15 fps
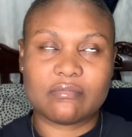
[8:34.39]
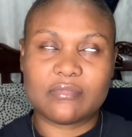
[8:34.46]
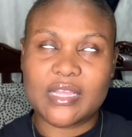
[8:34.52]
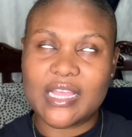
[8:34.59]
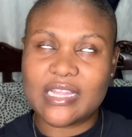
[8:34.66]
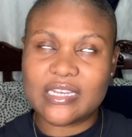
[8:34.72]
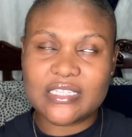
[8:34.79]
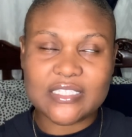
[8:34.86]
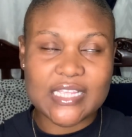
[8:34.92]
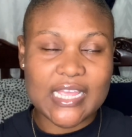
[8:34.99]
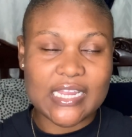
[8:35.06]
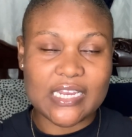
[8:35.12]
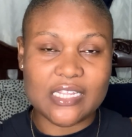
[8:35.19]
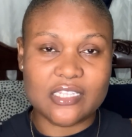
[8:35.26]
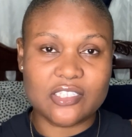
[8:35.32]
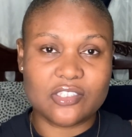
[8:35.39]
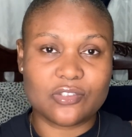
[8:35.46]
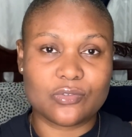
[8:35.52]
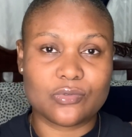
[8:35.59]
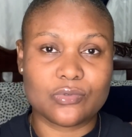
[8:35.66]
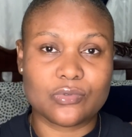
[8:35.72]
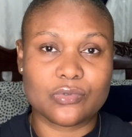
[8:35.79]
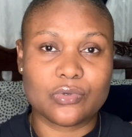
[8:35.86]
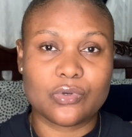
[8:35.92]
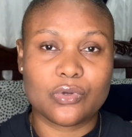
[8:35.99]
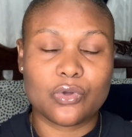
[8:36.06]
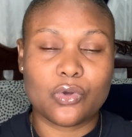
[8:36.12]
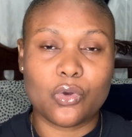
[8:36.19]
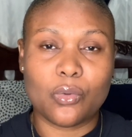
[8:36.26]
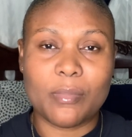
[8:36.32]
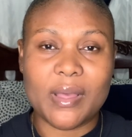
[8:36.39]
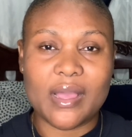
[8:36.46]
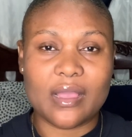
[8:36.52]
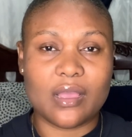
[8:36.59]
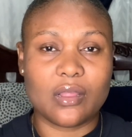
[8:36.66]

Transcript: i decided to go back